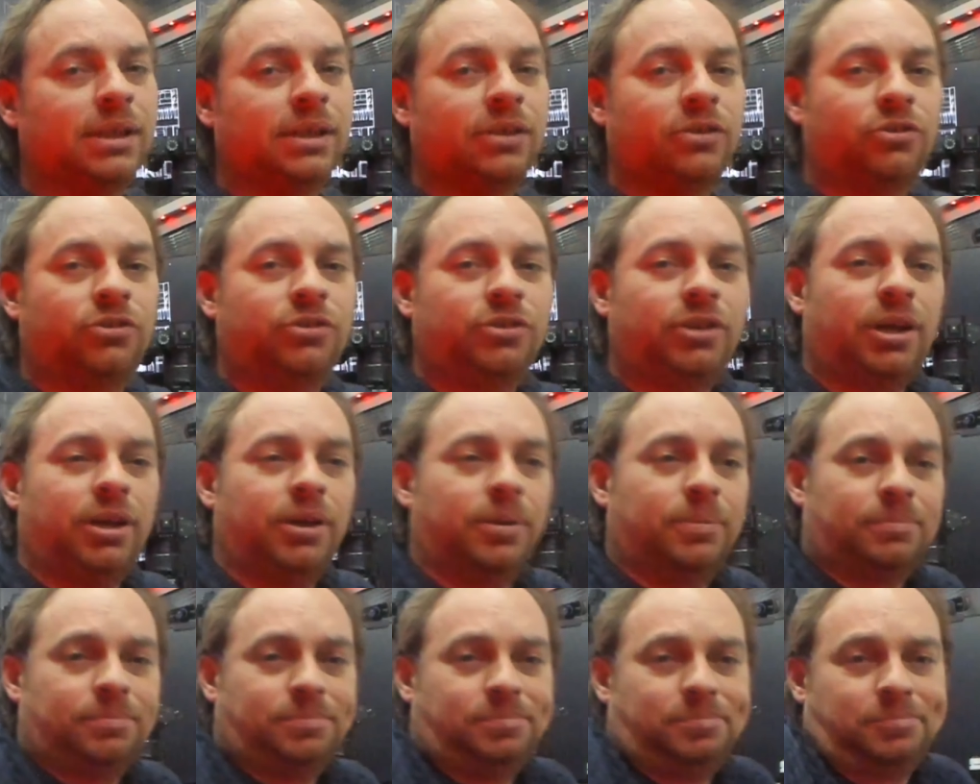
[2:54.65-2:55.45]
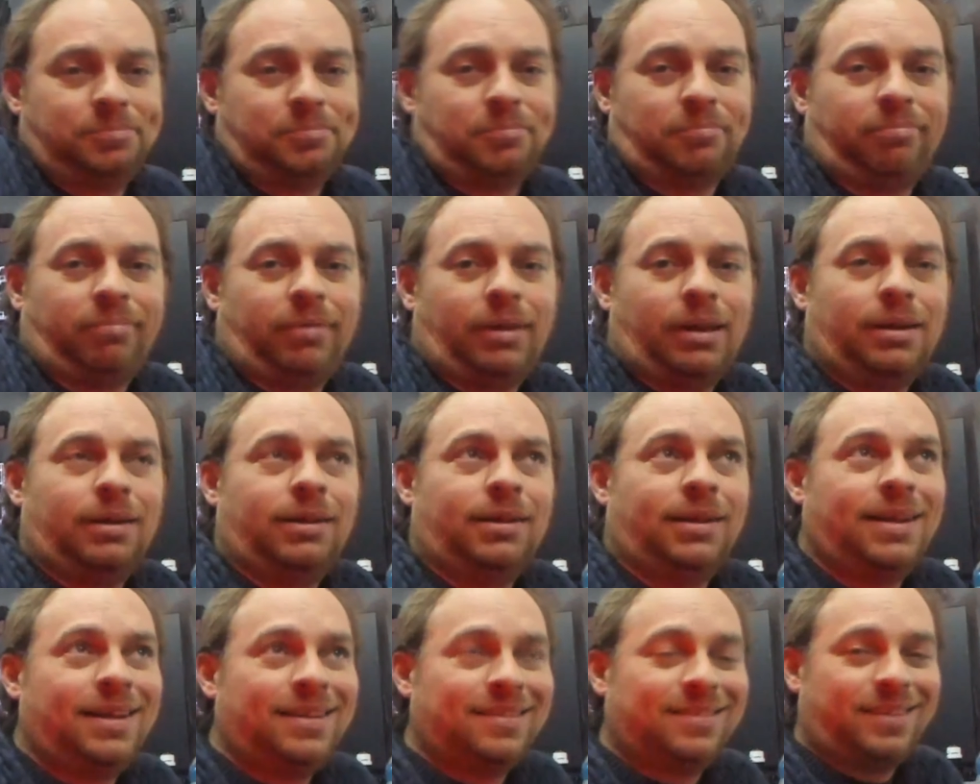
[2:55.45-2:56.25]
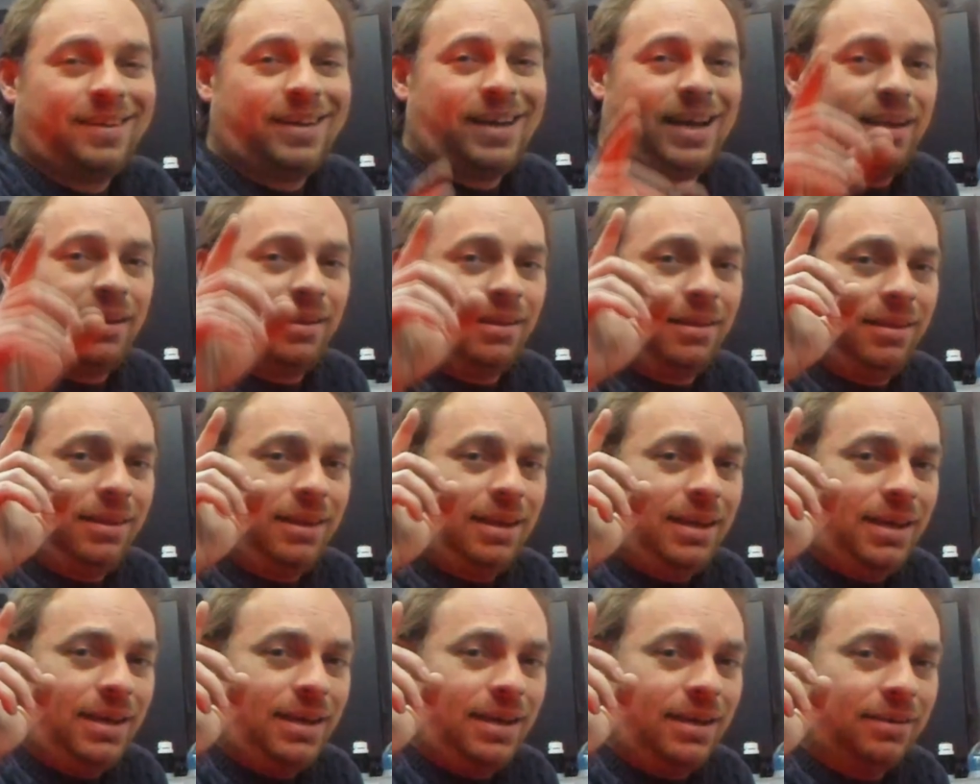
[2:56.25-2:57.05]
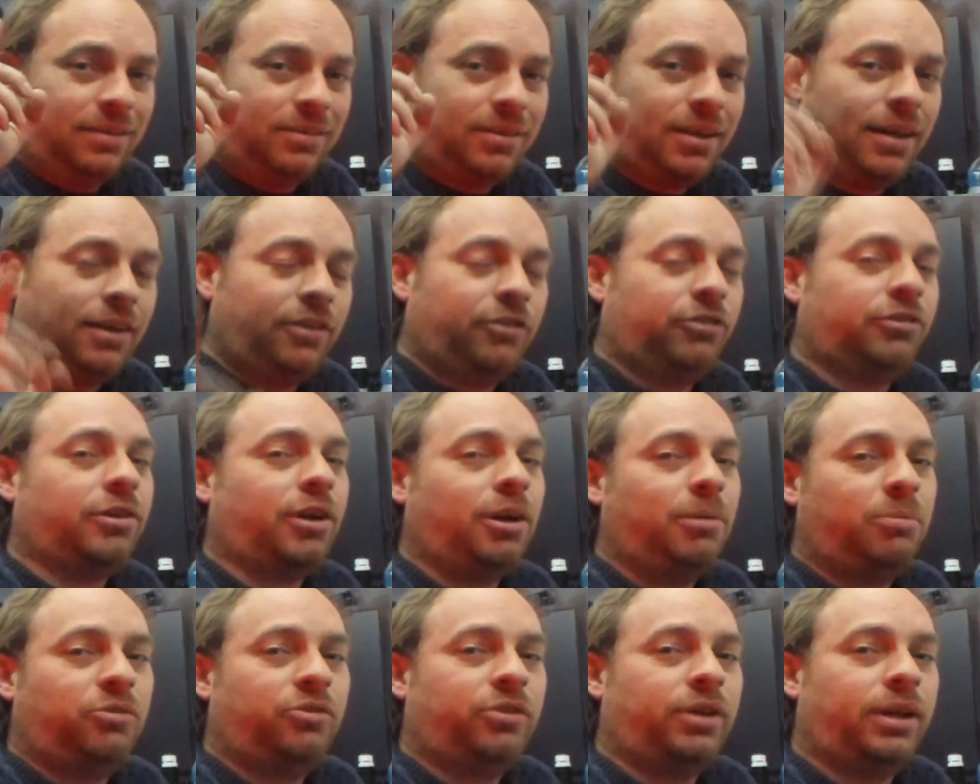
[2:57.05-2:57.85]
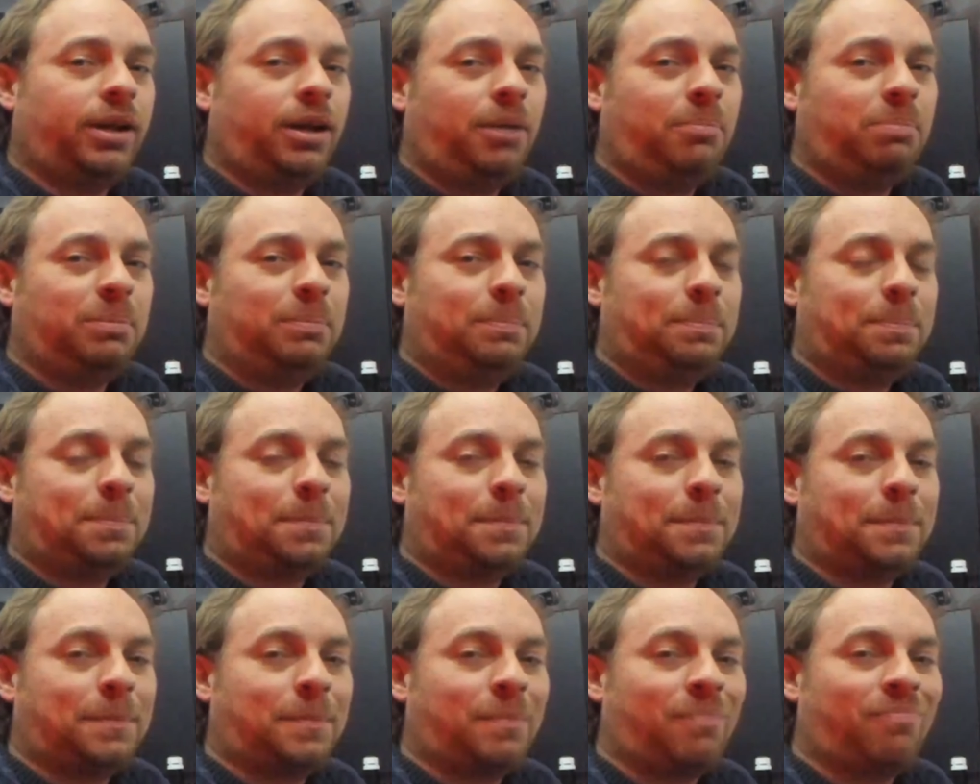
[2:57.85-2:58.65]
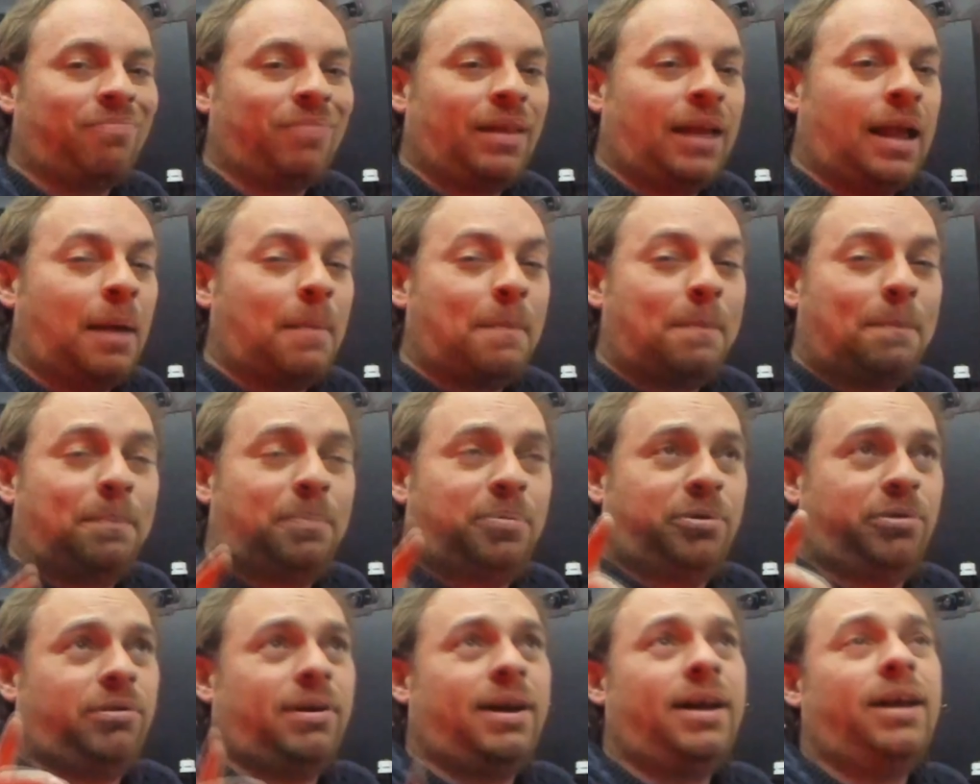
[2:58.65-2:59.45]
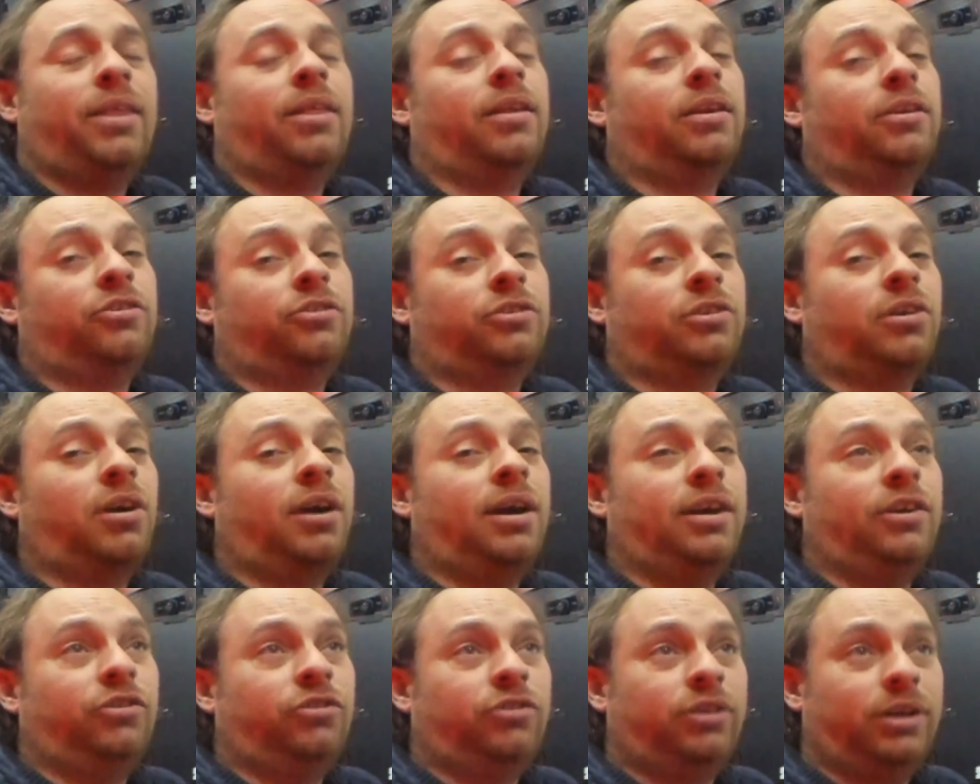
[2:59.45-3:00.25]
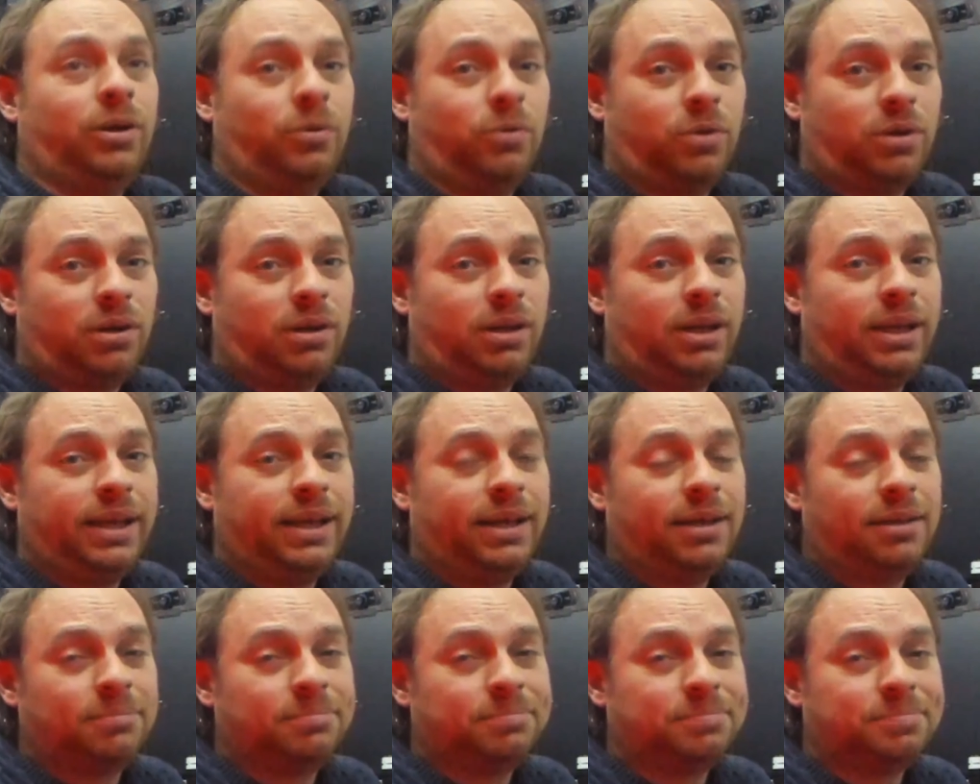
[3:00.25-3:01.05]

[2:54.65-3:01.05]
So, let's get the telescope set up, pray that the sky is still clear,